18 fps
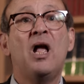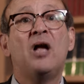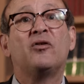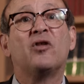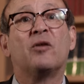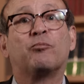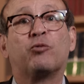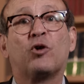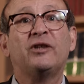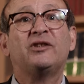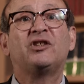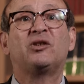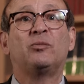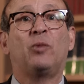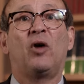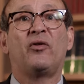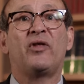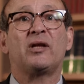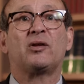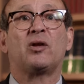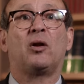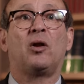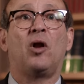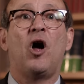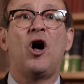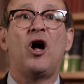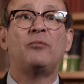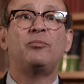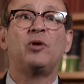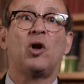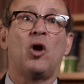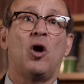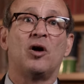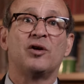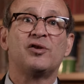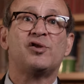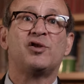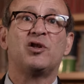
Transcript: The principle that the law belongs